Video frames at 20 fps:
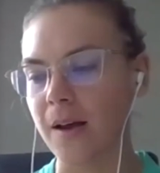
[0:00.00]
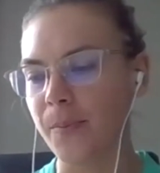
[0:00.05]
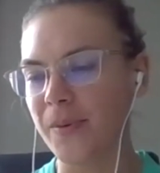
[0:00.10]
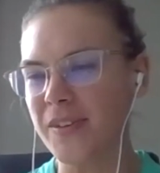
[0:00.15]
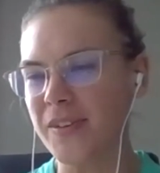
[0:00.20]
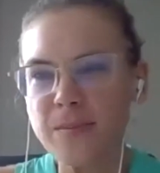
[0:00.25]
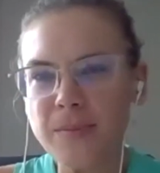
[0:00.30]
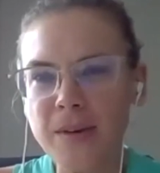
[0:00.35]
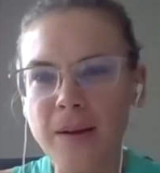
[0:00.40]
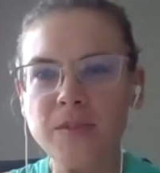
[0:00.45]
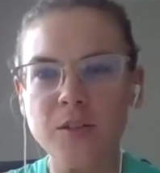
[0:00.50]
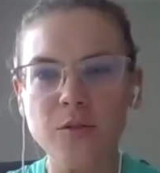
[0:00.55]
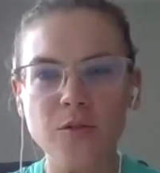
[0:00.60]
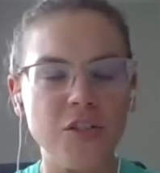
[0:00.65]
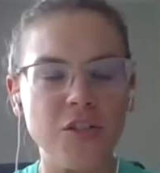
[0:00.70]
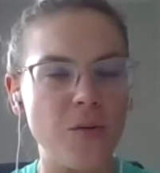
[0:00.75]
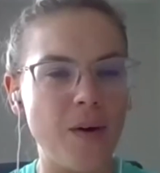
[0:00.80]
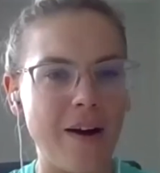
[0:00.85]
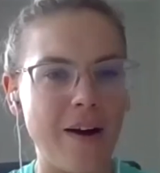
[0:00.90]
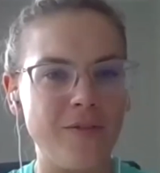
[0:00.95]
But sometimes you
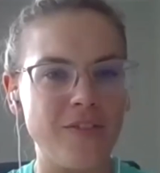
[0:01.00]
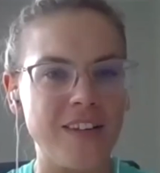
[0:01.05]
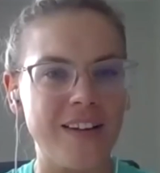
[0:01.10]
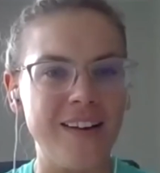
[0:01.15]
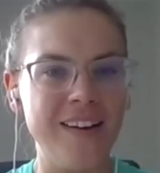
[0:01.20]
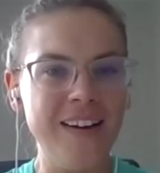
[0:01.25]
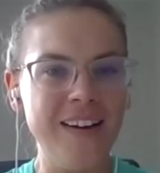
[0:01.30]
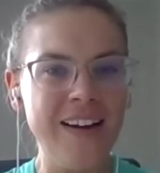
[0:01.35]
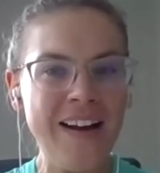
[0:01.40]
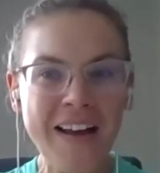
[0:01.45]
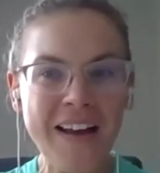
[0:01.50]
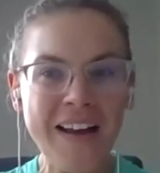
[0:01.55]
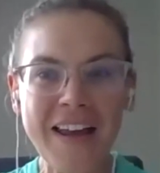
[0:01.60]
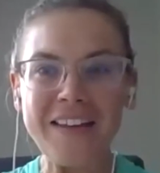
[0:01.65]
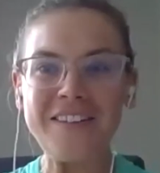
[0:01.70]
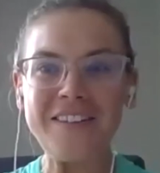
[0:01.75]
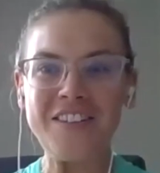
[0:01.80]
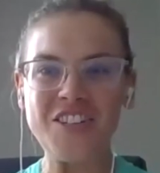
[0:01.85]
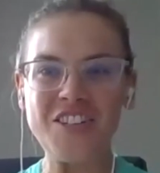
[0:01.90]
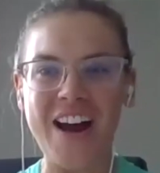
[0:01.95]
do have to
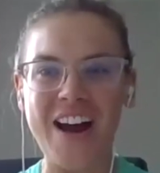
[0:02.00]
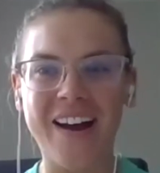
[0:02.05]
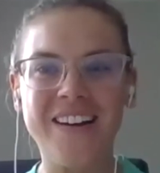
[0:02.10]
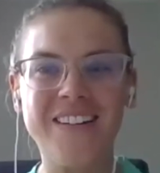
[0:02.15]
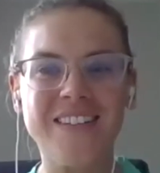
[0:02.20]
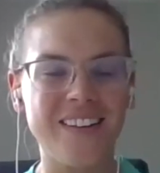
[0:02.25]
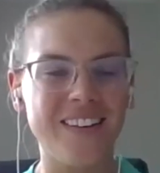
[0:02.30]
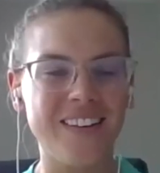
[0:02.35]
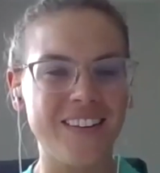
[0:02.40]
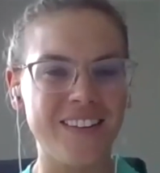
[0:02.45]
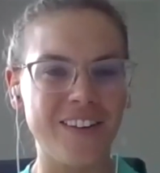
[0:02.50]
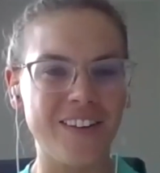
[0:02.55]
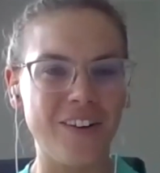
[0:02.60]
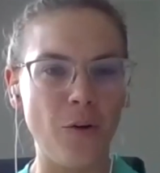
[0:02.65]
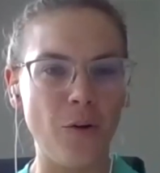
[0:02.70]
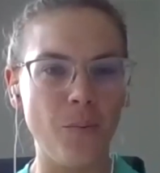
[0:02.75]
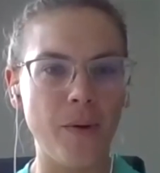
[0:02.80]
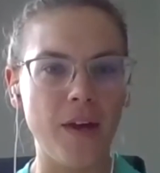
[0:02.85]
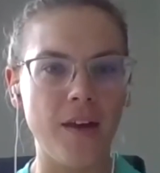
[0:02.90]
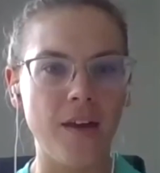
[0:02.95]
inject a little
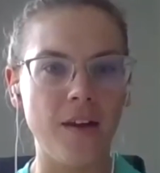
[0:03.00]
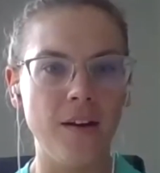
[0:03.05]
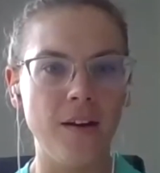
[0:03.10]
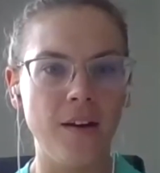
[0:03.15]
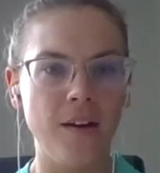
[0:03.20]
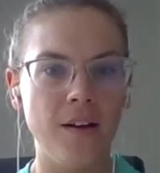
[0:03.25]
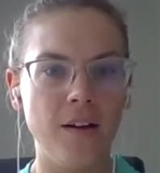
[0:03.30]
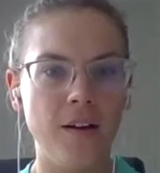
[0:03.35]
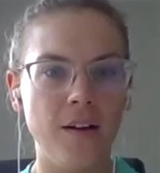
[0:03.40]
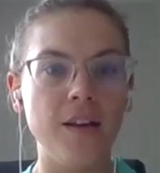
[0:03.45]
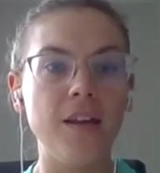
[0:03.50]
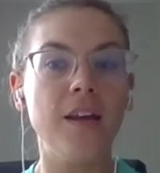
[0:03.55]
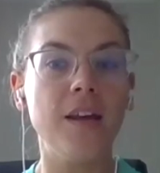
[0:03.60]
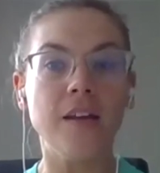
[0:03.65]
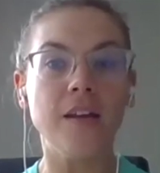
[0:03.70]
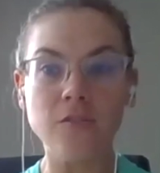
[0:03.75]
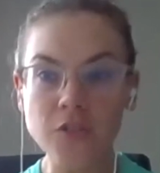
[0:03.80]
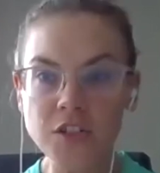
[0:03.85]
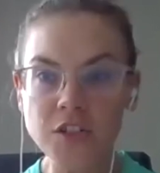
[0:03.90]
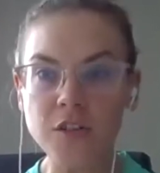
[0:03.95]
bit
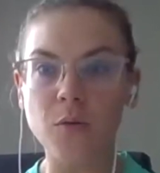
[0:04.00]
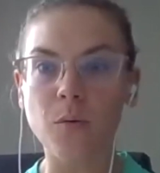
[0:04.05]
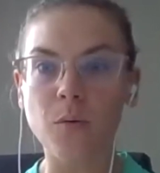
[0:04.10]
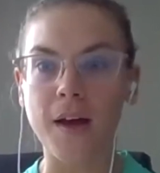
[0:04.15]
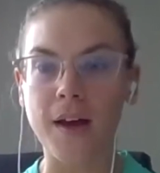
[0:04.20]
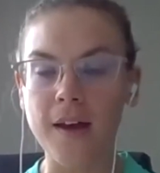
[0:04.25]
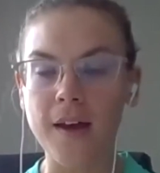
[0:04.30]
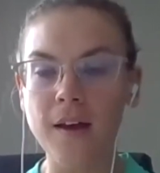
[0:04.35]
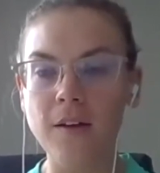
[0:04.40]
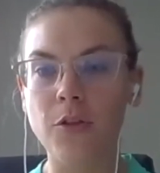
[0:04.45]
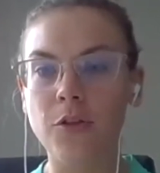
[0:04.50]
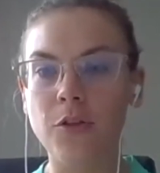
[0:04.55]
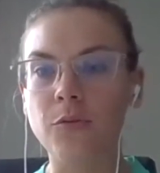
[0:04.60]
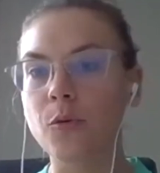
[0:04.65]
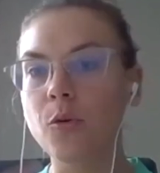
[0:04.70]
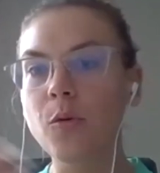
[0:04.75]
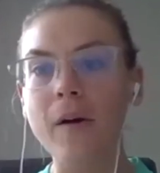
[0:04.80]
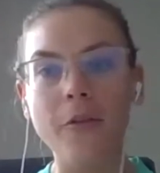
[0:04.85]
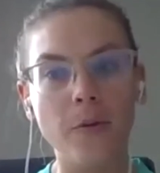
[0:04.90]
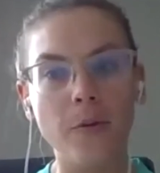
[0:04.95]
into it
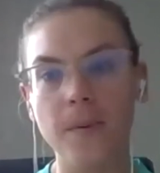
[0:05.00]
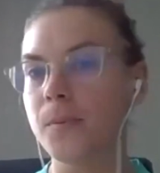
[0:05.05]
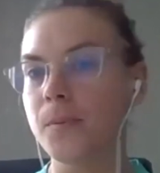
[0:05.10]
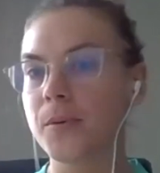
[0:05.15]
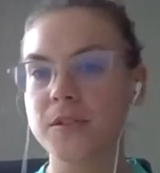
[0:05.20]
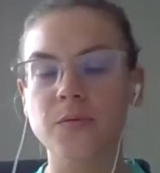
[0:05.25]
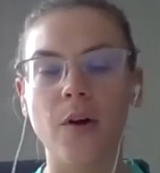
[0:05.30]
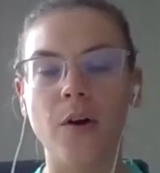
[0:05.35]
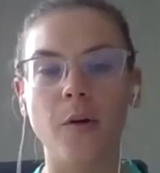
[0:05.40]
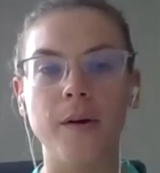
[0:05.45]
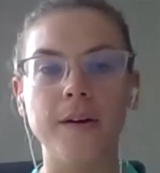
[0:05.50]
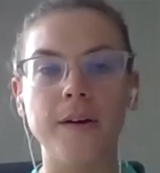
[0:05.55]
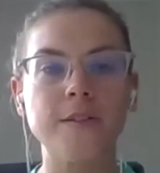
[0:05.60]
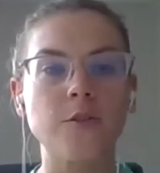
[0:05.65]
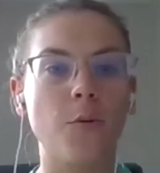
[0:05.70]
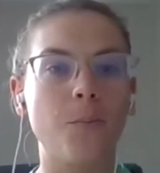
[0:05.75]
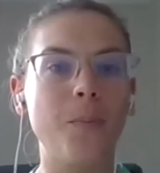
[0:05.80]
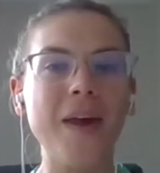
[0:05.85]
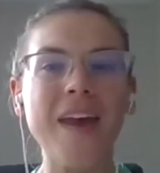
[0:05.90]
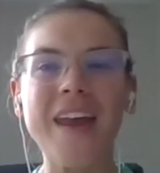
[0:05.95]
through other people's followings
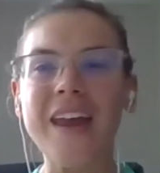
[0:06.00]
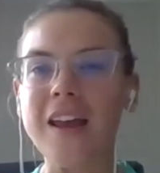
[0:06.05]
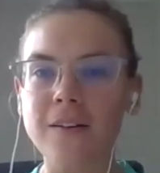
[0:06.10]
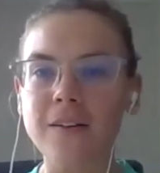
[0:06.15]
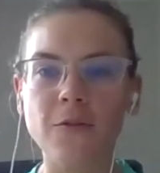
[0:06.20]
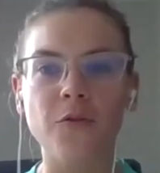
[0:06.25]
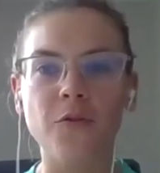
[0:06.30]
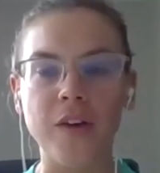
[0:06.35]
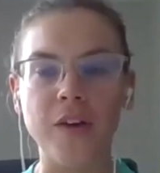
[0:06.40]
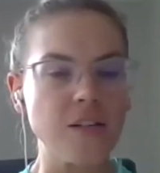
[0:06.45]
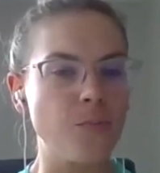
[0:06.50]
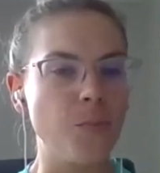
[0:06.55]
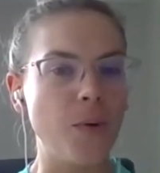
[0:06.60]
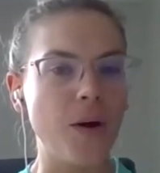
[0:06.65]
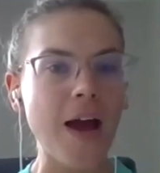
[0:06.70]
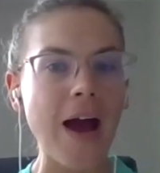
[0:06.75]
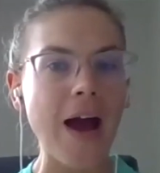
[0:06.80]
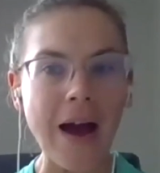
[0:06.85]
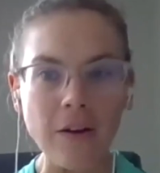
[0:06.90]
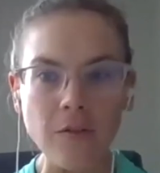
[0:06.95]
or paid Facebook
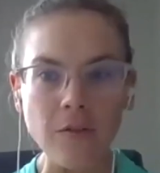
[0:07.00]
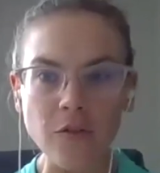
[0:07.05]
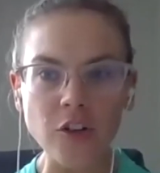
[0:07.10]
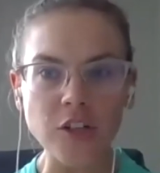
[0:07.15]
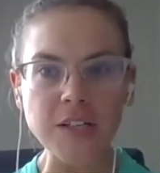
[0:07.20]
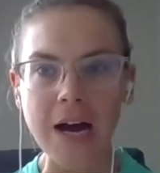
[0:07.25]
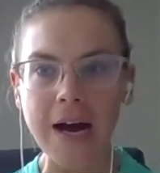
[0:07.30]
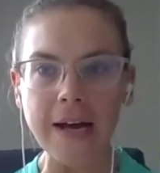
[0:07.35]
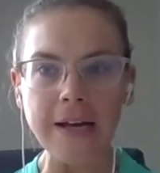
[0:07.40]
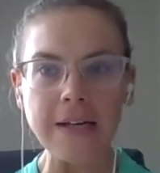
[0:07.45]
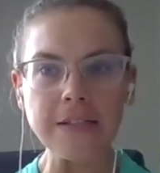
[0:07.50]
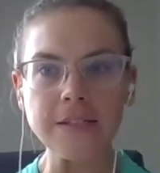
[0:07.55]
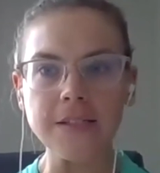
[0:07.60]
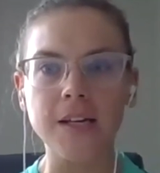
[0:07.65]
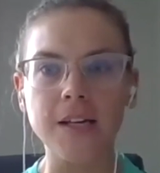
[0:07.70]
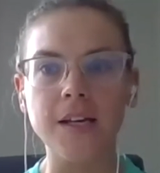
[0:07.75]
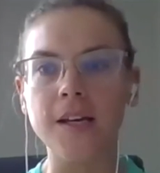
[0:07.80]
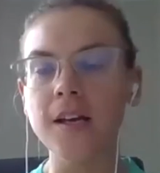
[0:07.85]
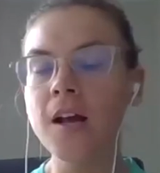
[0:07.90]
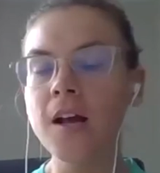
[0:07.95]

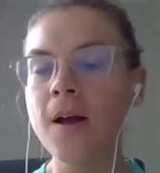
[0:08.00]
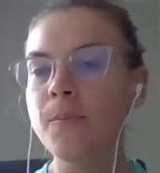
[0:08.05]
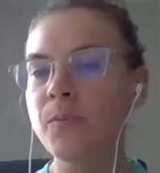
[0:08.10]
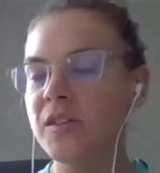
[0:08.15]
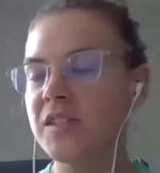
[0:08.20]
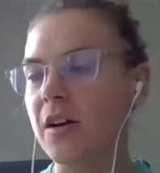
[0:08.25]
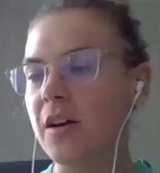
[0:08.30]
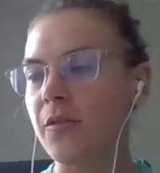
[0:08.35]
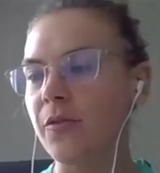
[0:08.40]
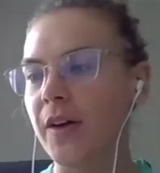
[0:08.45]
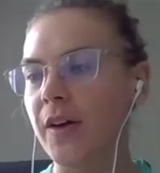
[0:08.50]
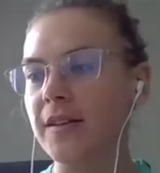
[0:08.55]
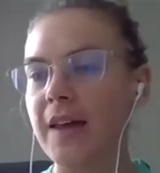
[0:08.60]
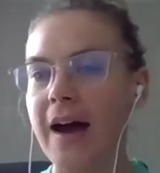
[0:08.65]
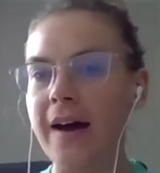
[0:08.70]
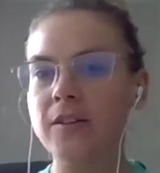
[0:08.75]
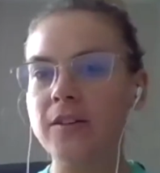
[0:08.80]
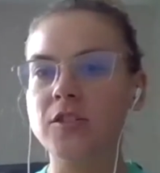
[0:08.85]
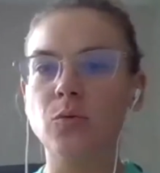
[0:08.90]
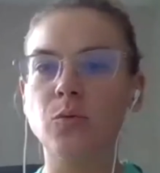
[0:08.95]
advertising, stuff like
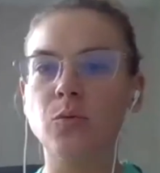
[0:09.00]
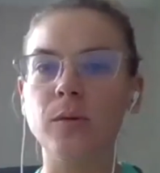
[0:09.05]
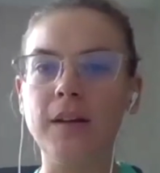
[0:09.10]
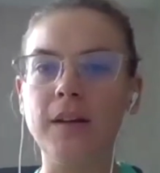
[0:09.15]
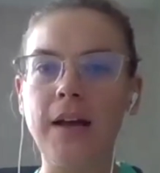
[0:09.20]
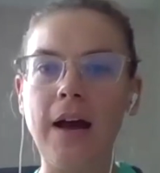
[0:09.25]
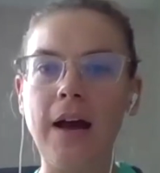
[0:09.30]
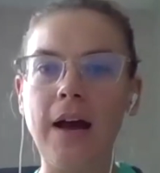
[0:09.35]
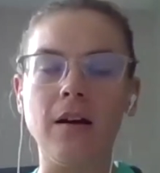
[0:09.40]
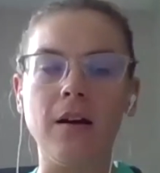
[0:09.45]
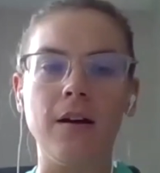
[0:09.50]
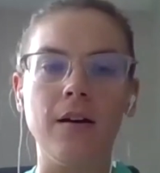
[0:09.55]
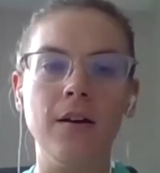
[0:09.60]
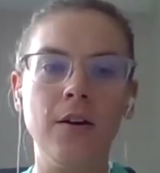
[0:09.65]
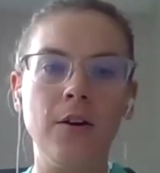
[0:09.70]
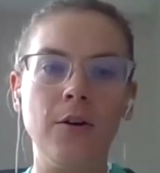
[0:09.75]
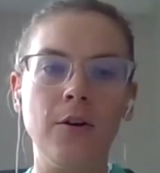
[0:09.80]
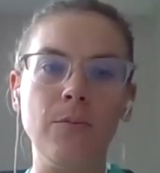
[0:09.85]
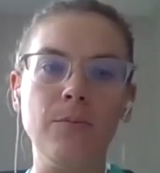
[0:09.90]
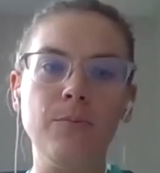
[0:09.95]
that to really kind
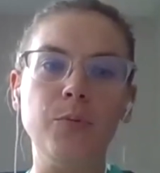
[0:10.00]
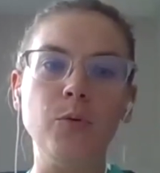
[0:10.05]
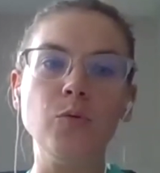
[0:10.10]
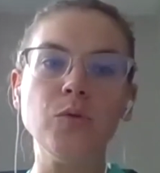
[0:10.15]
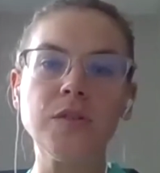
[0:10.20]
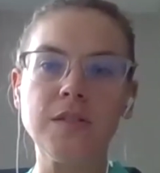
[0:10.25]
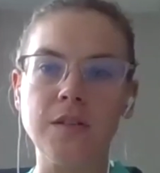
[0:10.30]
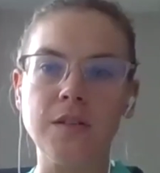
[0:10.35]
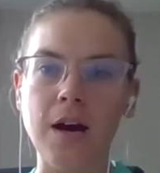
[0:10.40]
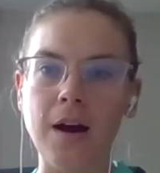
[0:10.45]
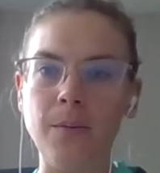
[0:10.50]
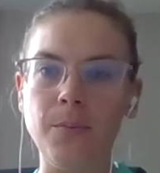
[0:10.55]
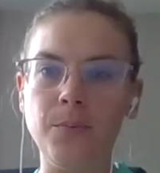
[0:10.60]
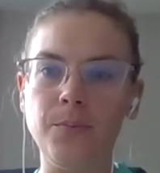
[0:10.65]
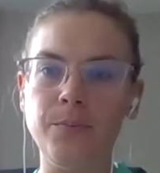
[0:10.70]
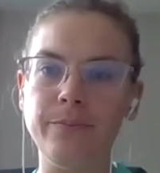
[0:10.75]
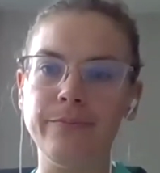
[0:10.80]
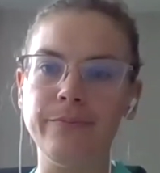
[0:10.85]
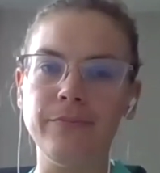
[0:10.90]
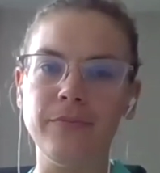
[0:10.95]
of boost up,
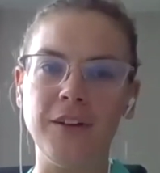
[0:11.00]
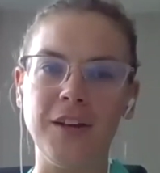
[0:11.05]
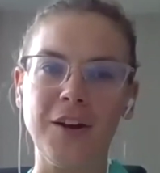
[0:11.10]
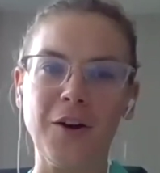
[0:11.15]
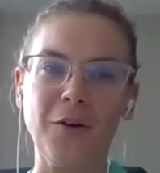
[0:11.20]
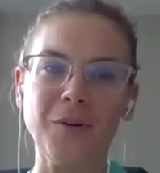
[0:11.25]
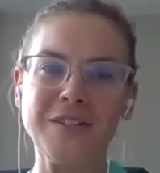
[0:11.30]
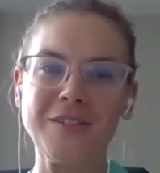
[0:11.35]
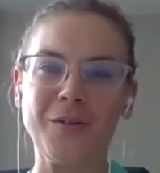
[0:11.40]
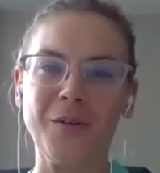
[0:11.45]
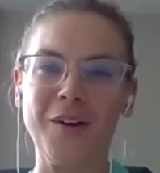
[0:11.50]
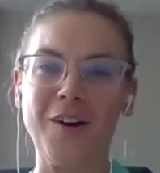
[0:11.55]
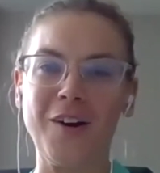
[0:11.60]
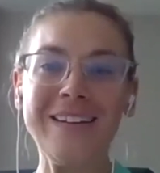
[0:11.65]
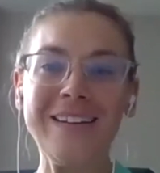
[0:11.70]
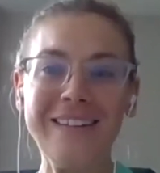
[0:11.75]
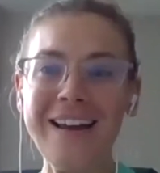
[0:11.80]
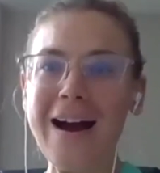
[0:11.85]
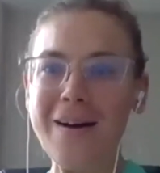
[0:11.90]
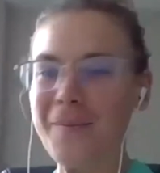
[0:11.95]
you know, what's going on.
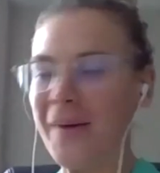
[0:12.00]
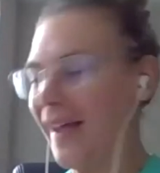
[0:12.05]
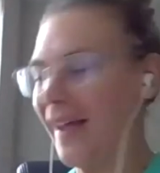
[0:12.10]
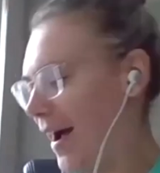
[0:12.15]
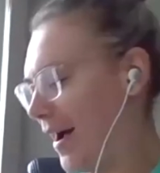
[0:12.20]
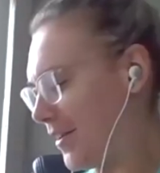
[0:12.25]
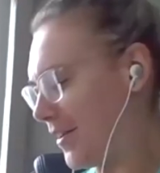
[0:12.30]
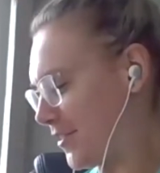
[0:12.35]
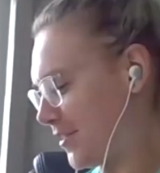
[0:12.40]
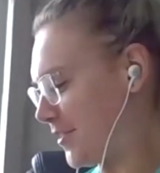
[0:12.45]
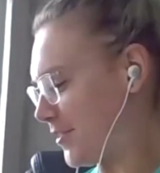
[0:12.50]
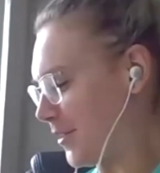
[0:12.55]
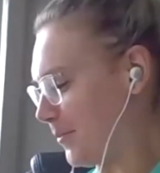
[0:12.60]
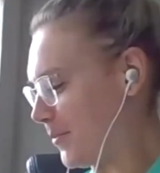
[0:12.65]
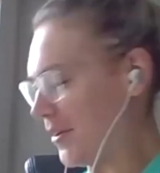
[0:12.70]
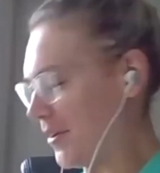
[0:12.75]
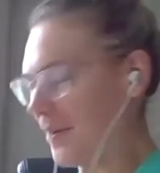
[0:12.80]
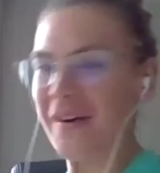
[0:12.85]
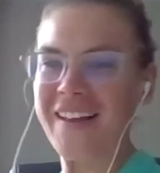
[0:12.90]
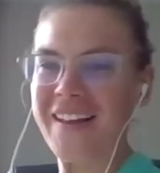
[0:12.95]
Yeah, my cat just jumped
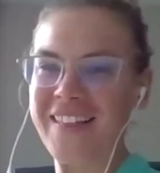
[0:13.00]
on my